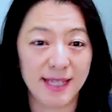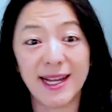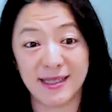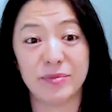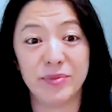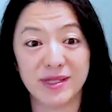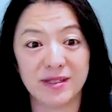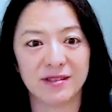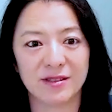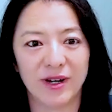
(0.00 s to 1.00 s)
it as a
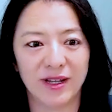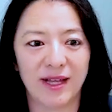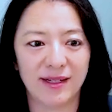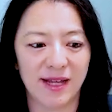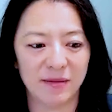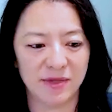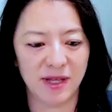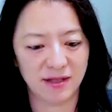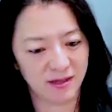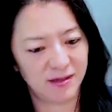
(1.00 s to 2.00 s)
business, right? A lot of times
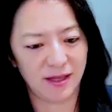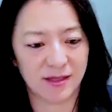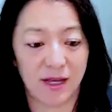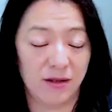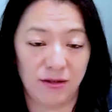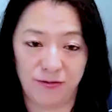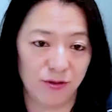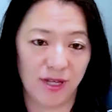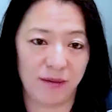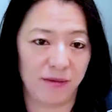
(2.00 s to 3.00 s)
that's that's kind of their
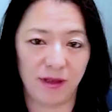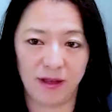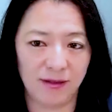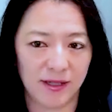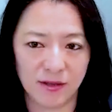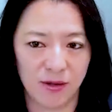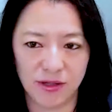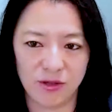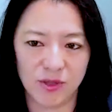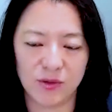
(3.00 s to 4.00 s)
full time thing. That's all they
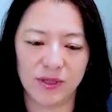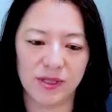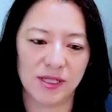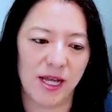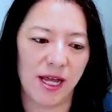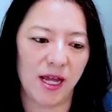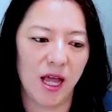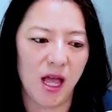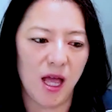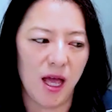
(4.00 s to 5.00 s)
do is real estate.
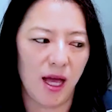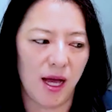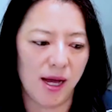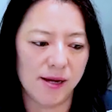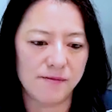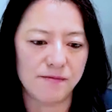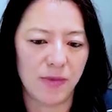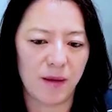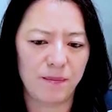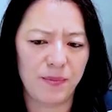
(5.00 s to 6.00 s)
Um,
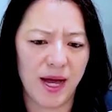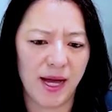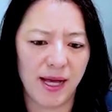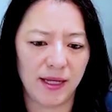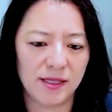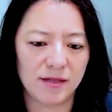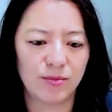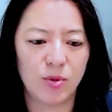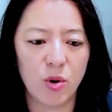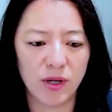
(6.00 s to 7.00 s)
but it's
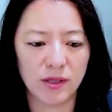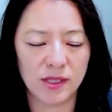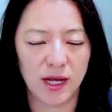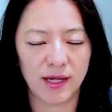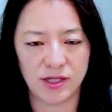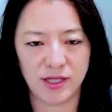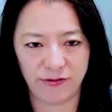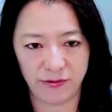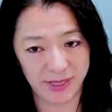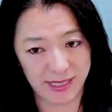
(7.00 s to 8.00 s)
important to
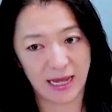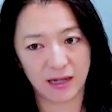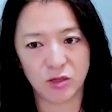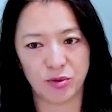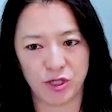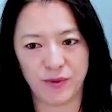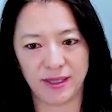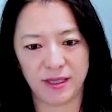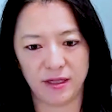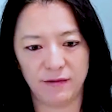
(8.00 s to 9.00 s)
understand from a tax
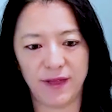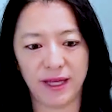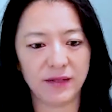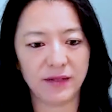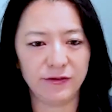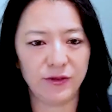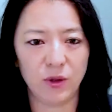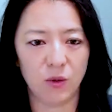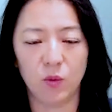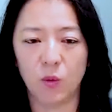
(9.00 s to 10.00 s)
perspective that even if you
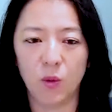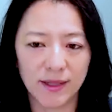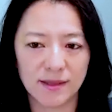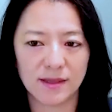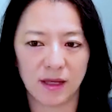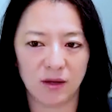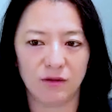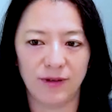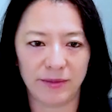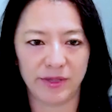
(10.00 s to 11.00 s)
own one single
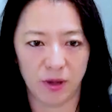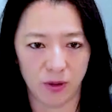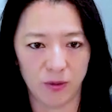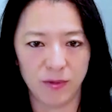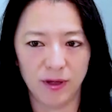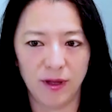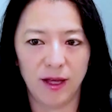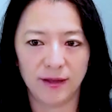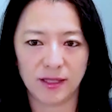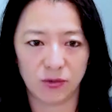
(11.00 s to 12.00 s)
family home
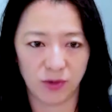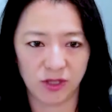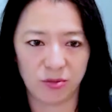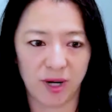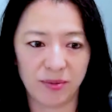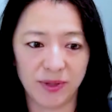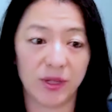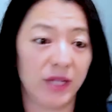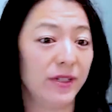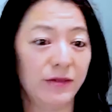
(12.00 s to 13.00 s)
that's a rental property, or
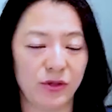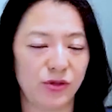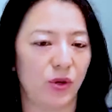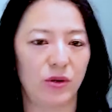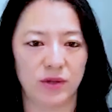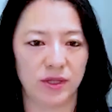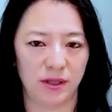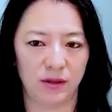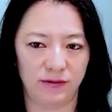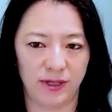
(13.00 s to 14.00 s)
even if you don't own a
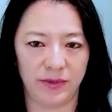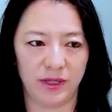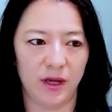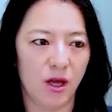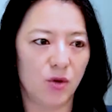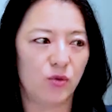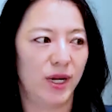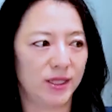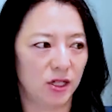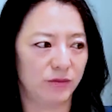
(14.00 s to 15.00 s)
single family
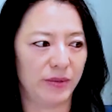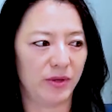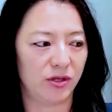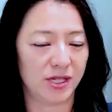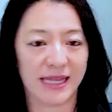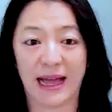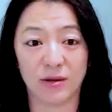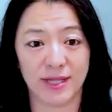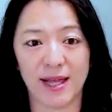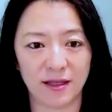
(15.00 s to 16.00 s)
rental, maybe you're just
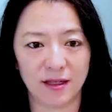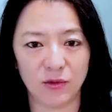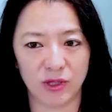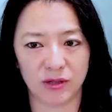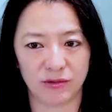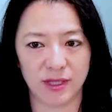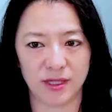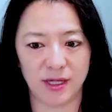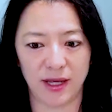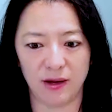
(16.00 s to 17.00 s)
house hacking where you're
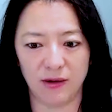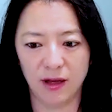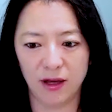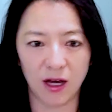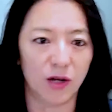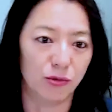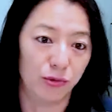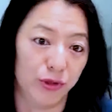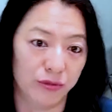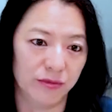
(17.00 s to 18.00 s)
renting out a
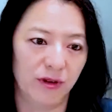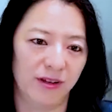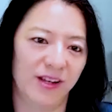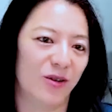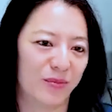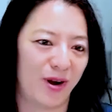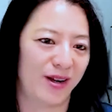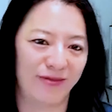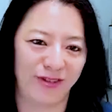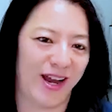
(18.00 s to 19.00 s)
room you know, or part
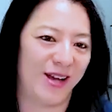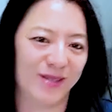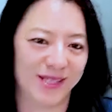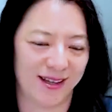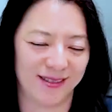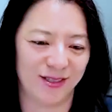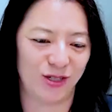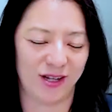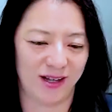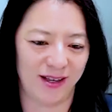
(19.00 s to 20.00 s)
of your house on the
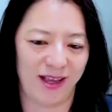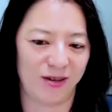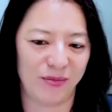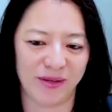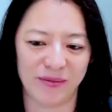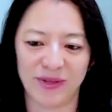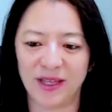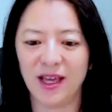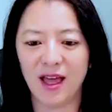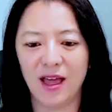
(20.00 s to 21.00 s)
uh,
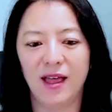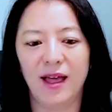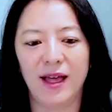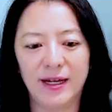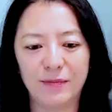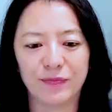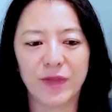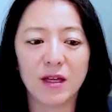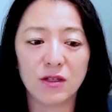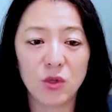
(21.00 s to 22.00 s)
Airbnb, um,
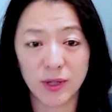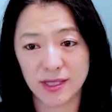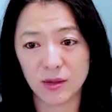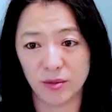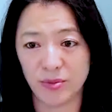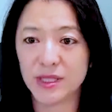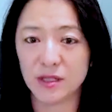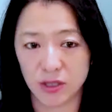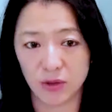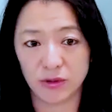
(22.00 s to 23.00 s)
you are still a
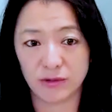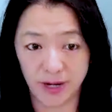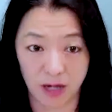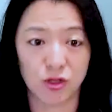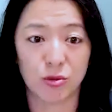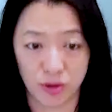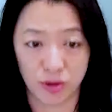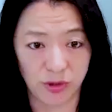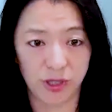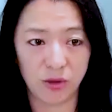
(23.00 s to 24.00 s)
business owner, right?
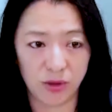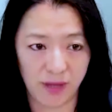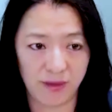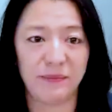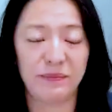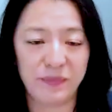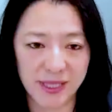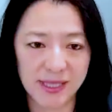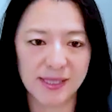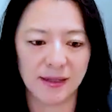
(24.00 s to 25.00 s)
Entrepreneur. You're in the
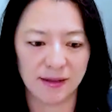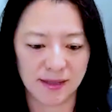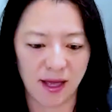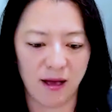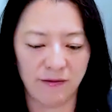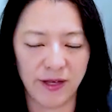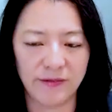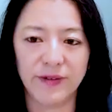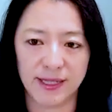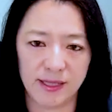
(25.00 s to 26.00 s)
business of
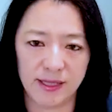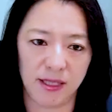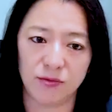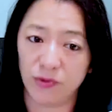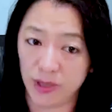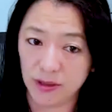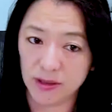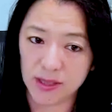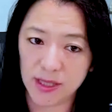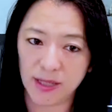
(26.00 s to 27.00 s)
investing in real
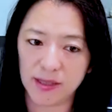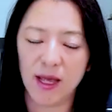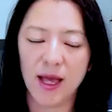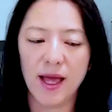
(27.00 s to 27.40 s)
estate.